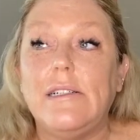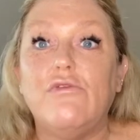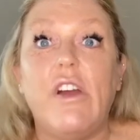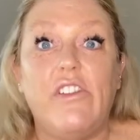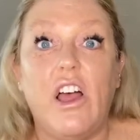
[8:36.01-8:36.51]

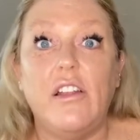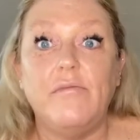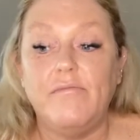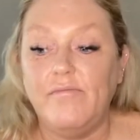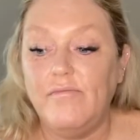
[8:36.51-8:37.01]

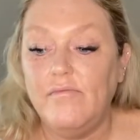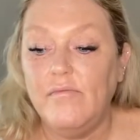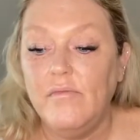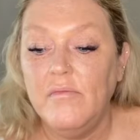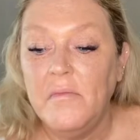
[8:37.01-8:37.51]
Revlon.
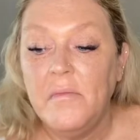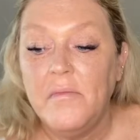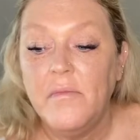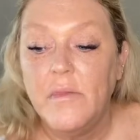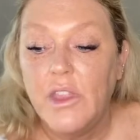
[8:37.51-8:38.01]

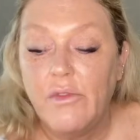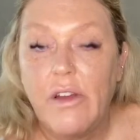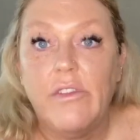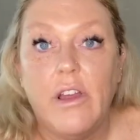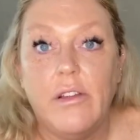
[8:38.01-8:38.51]
The
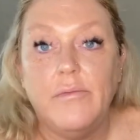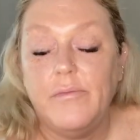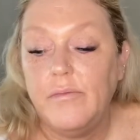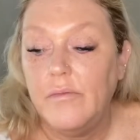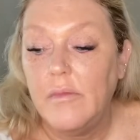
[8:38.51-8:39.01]
Revlon.
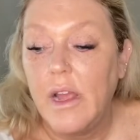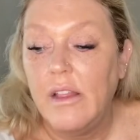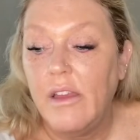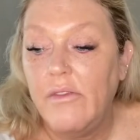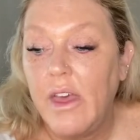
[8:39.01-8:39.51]
I
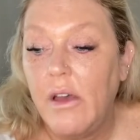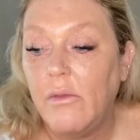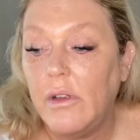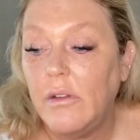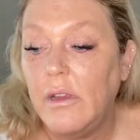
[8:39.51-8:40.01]
love that
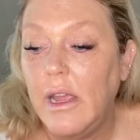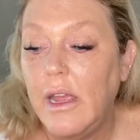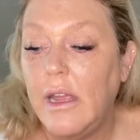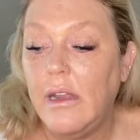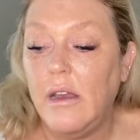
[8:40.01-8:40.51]
one.
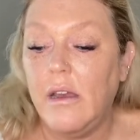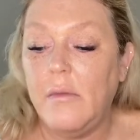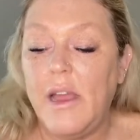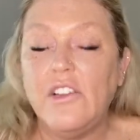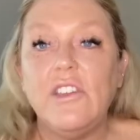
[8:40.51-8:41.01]
And
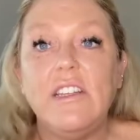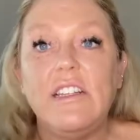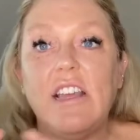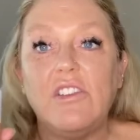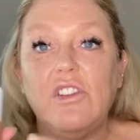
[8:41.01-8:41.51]
actually
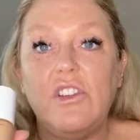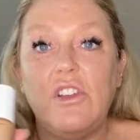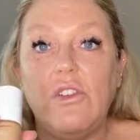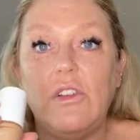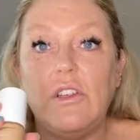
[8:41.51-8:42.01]
Natasha
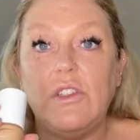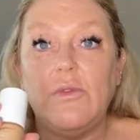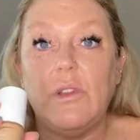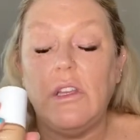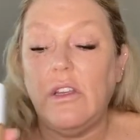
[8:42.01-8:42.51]
Denona is
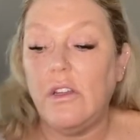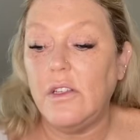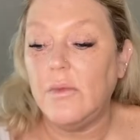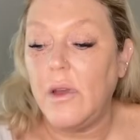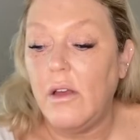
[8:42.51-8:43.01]
really good
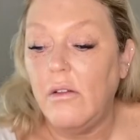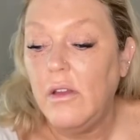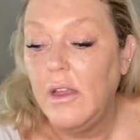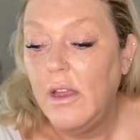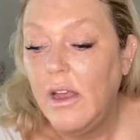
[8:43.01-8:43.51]
as well.
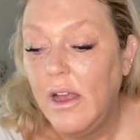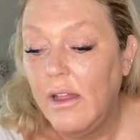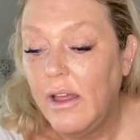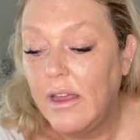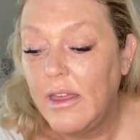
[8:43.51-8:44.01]

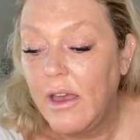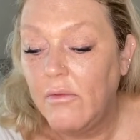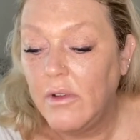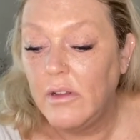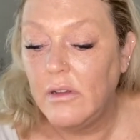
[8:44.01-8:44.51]
I like that
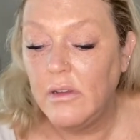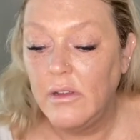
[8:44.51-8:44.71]
one.